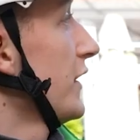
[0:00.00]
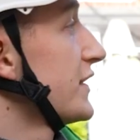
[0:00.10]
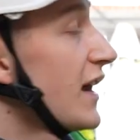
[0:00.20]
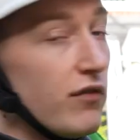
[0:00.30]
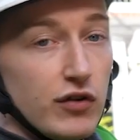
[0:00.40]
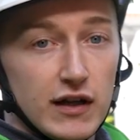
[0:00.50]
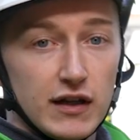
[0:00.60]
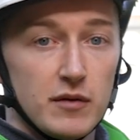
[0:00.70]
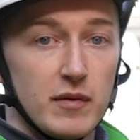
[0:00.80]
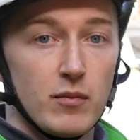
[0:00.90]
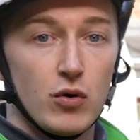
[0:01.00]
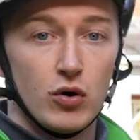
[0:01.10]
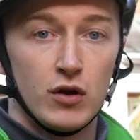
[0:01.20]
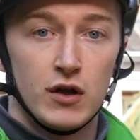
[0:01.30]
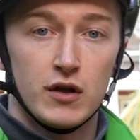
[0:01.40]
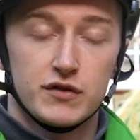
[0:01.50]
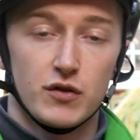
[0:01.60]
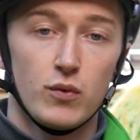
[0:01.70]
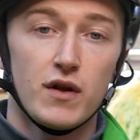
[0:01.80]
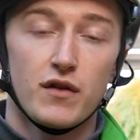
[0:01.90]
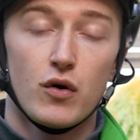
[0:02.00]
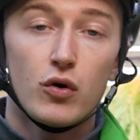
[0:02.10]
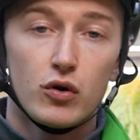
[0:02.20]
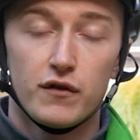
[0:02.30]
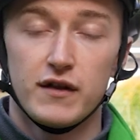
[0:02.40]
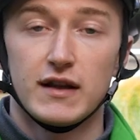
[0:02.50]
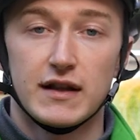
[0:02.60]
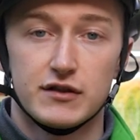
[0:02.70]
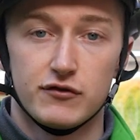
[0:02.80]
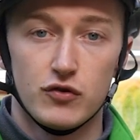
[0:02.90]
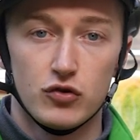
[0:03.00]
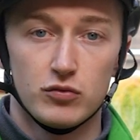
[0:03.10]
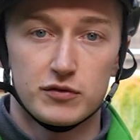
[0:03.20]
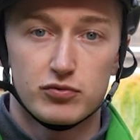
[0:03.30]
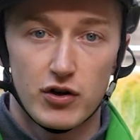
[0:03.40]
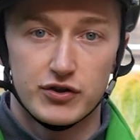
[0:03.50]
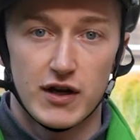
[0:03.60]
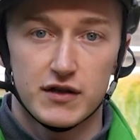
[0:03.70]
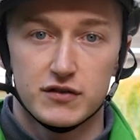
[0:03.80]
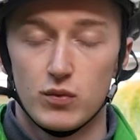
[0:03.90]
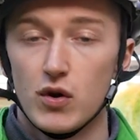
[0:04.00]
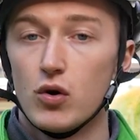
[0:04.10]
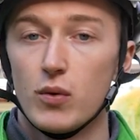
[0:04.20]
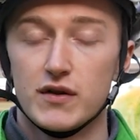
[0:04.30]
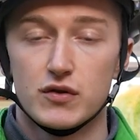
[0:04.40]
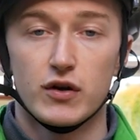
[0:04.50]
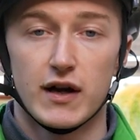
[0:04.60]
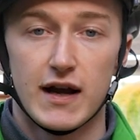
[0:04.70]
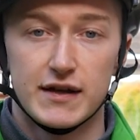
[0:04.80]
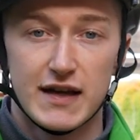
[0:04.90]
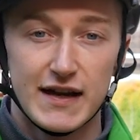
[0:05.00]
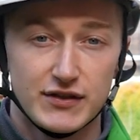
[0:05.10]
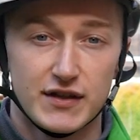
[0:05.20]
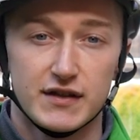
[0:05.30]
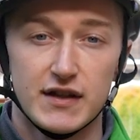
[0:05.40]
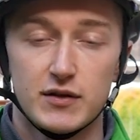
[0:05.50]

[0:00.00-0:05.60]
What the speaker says: the scaffolding a little bit more. So with all of the Atlantic Renewables projects, we always organise HSE